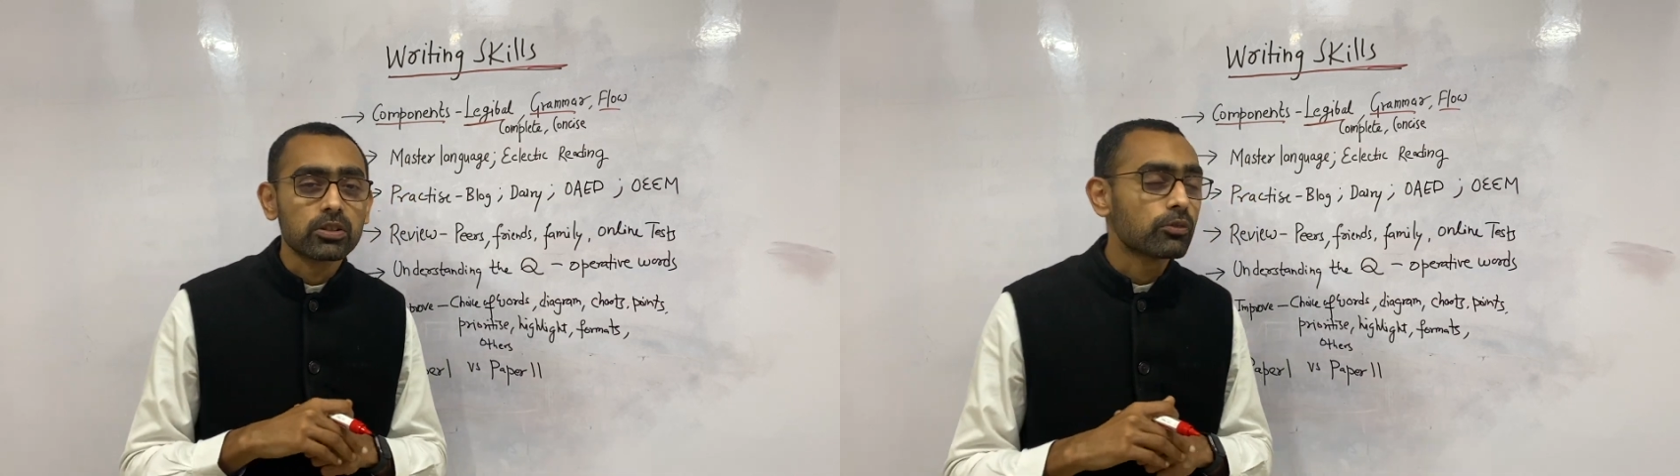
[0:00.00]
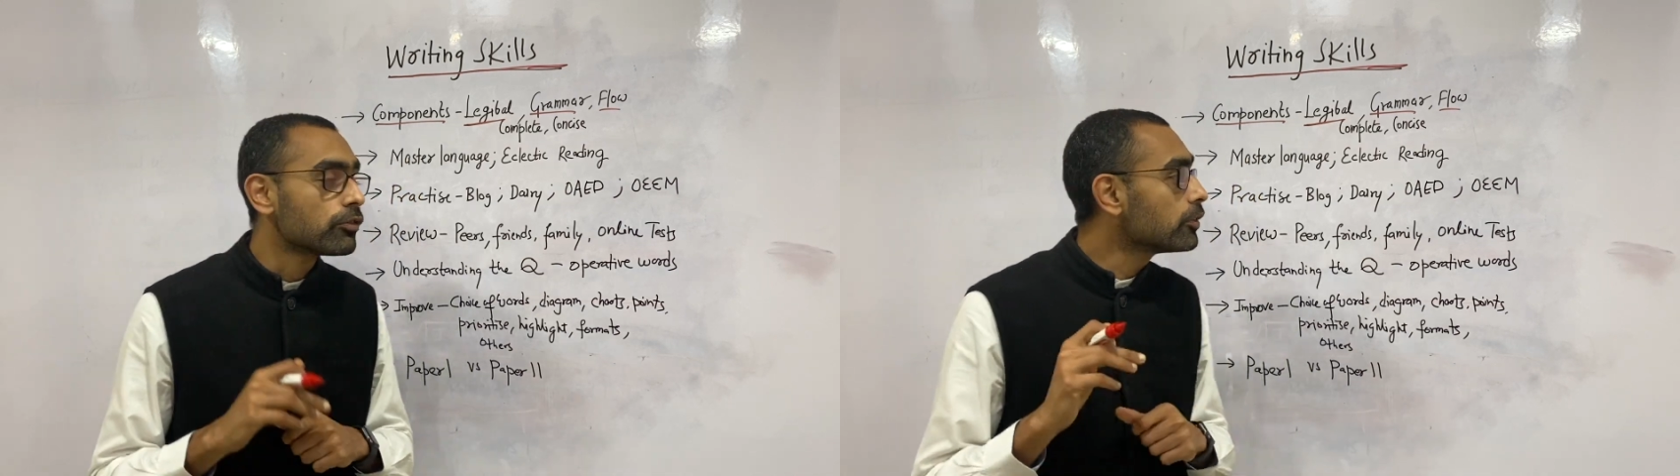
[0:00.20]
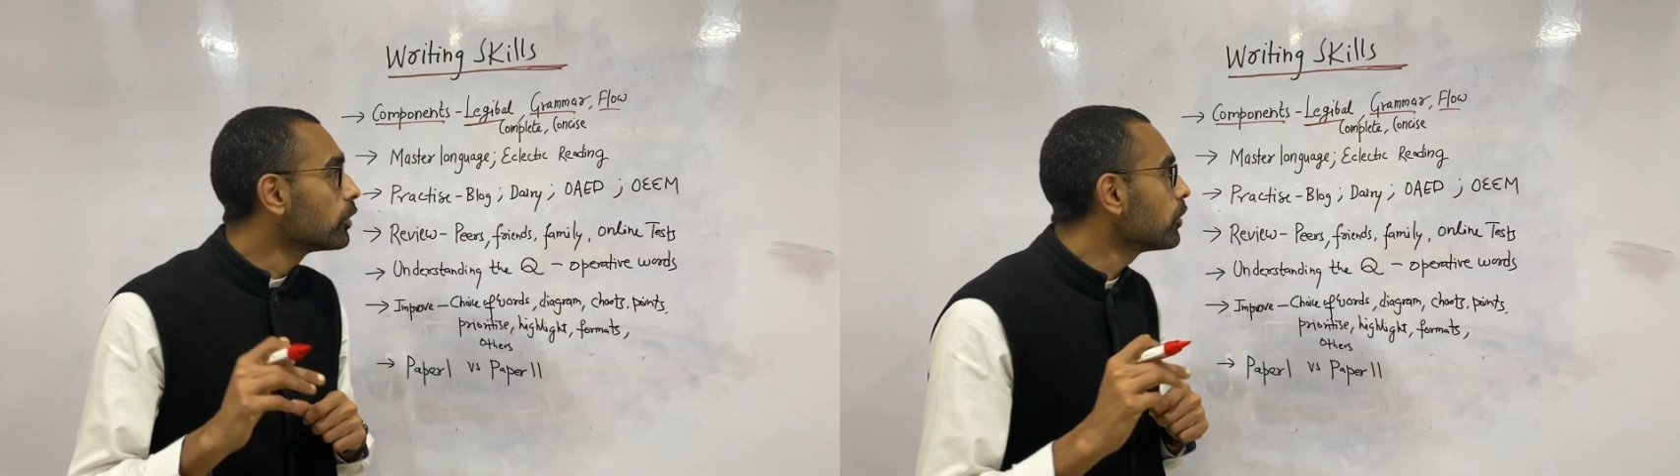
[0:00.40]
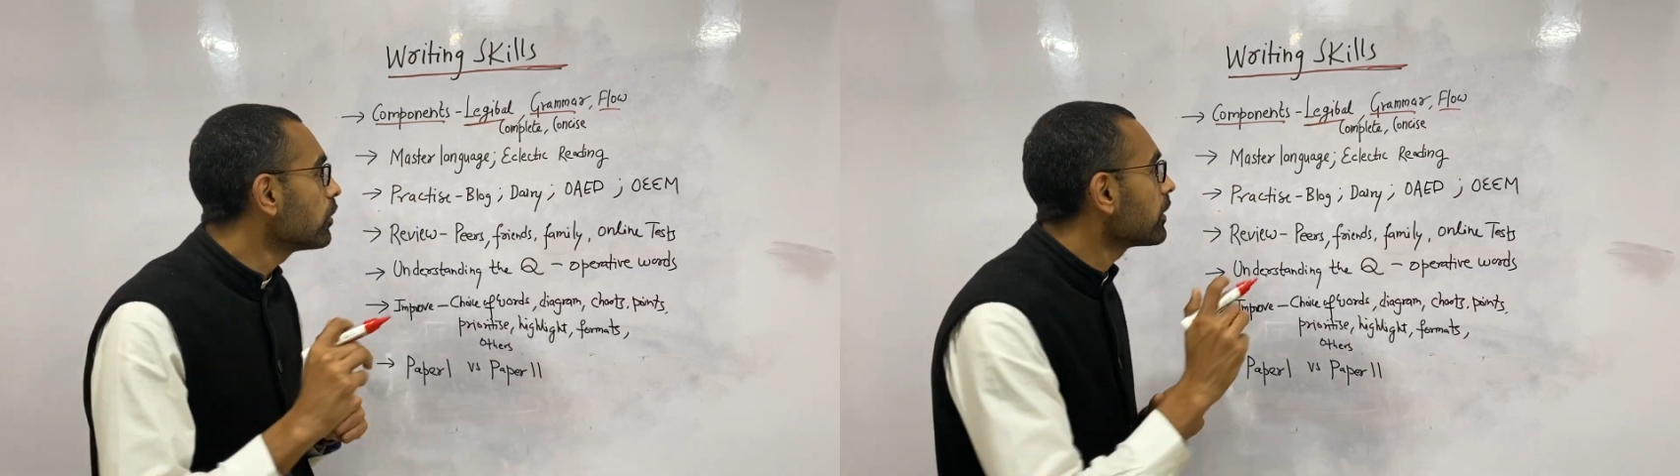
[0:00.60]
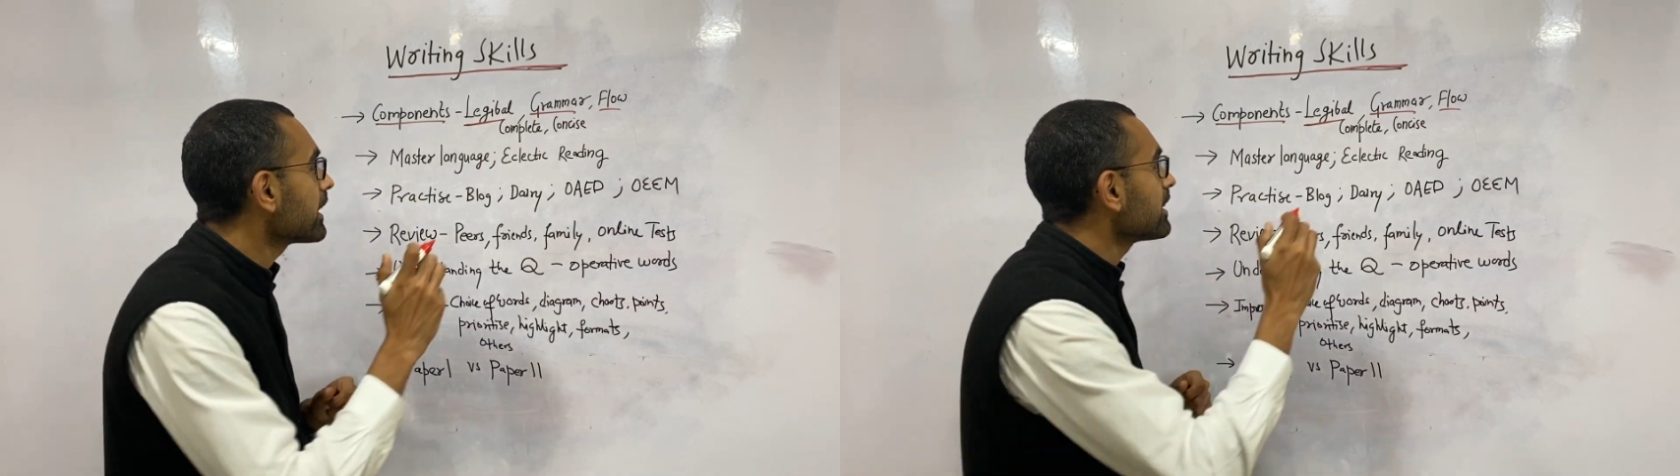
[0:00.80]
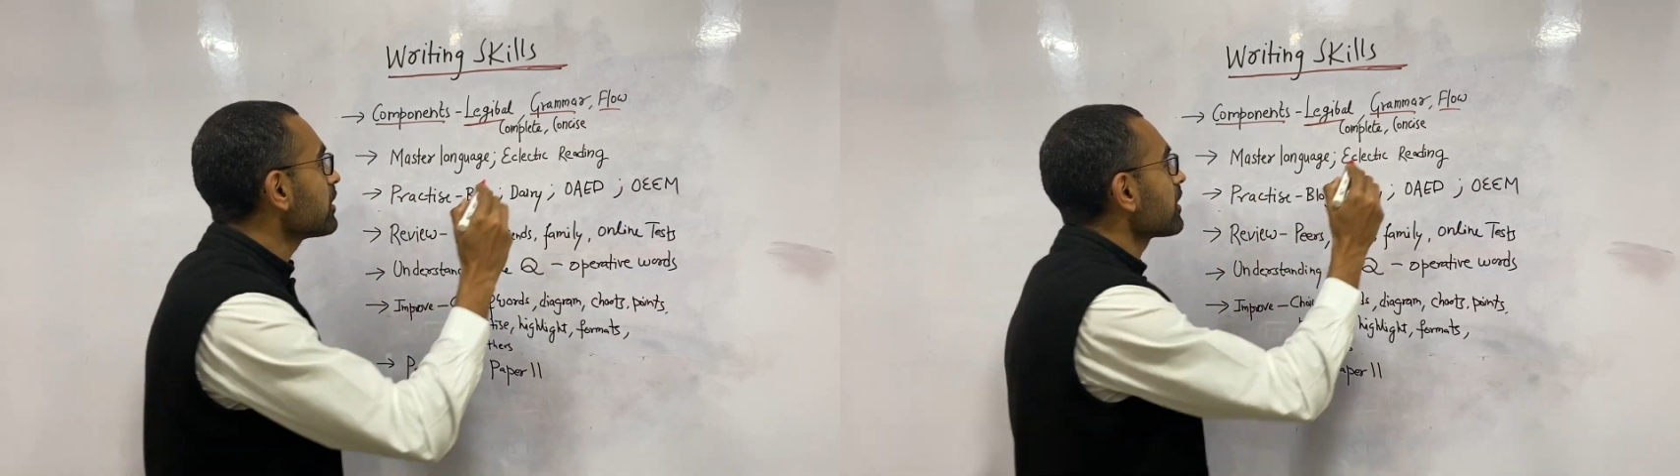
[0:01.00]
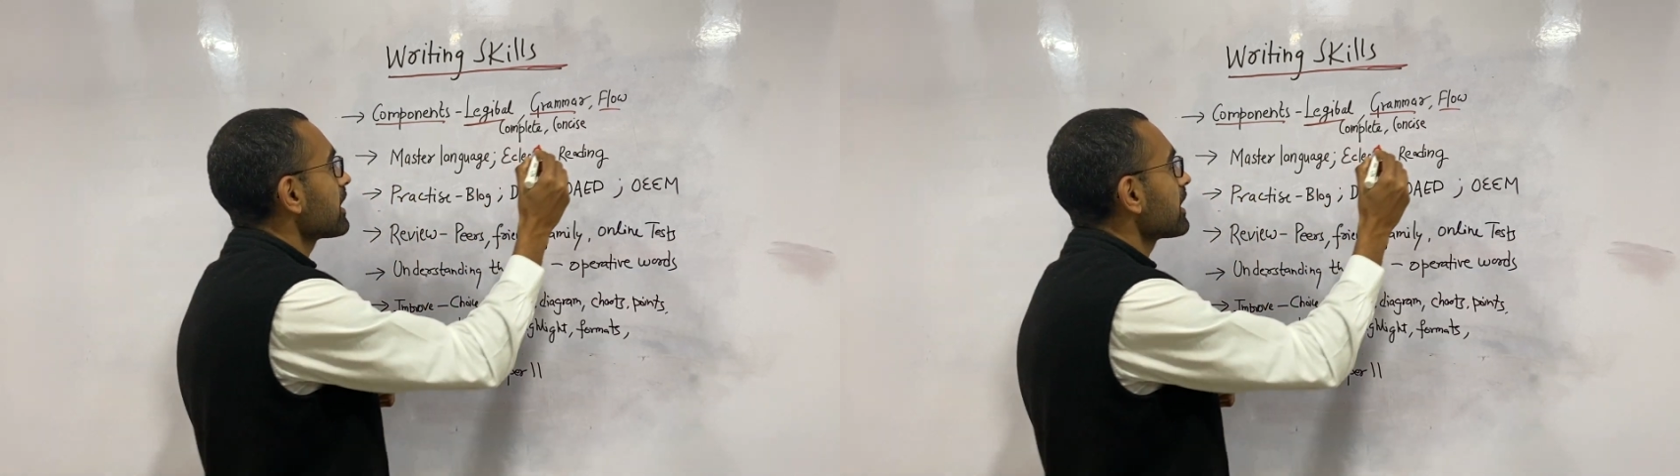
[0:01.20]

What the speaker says: So flow in your